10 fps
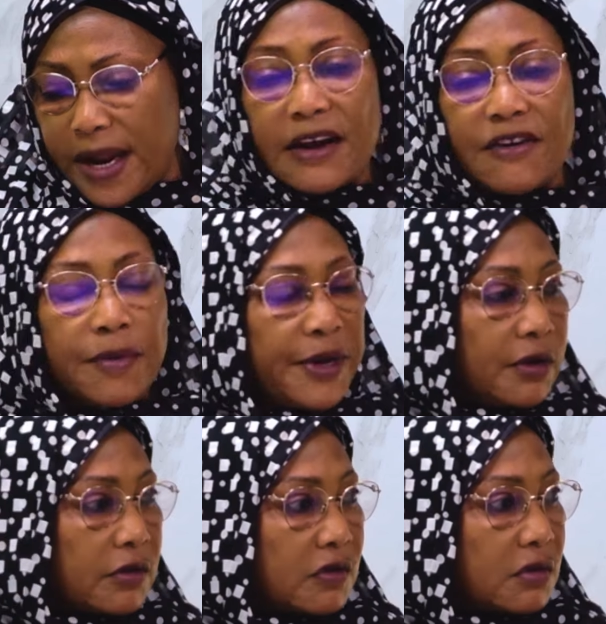
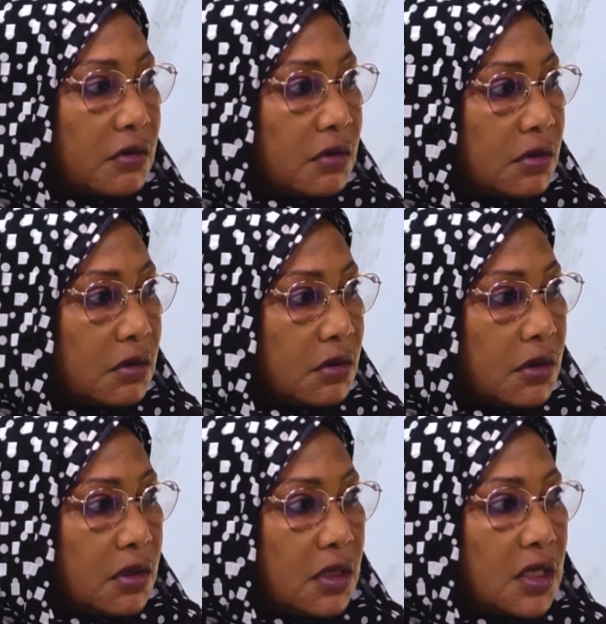criminals
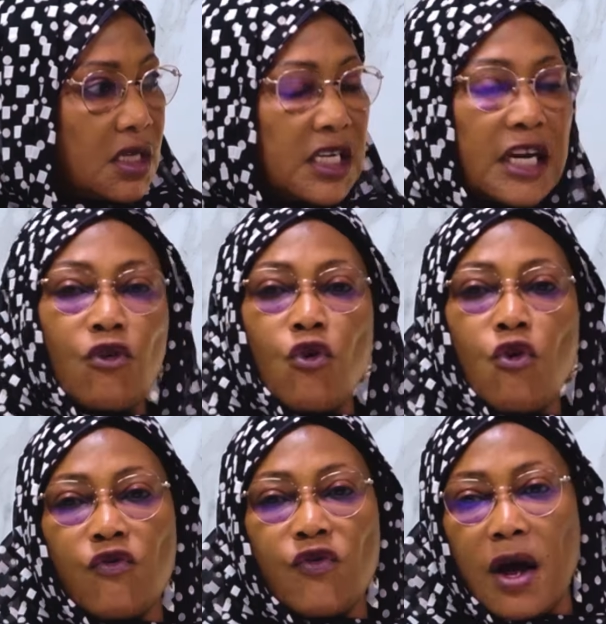take
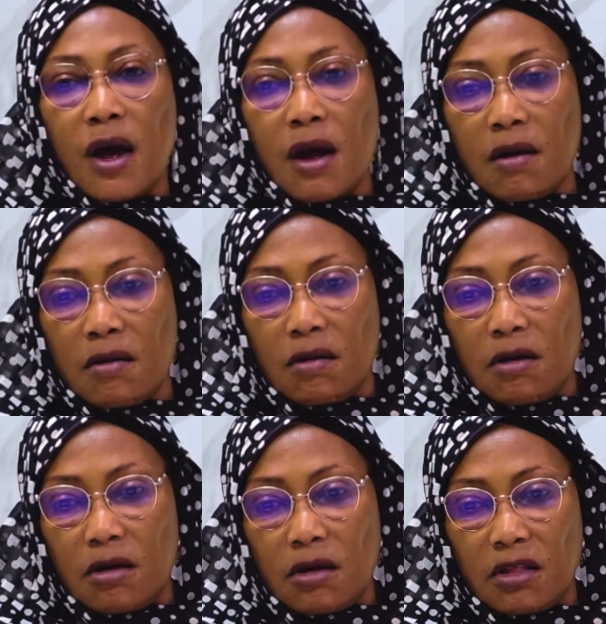over
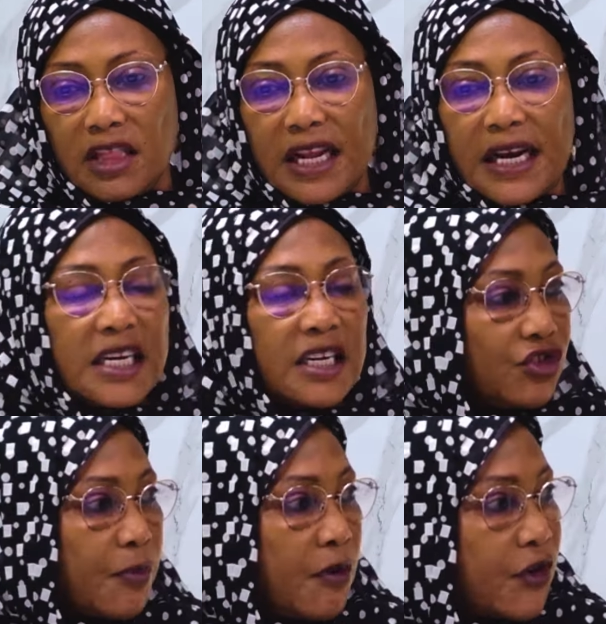the
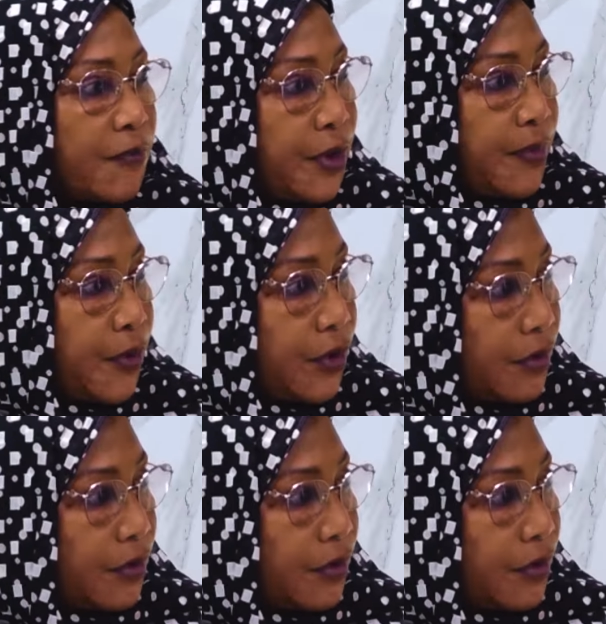leadership of a people.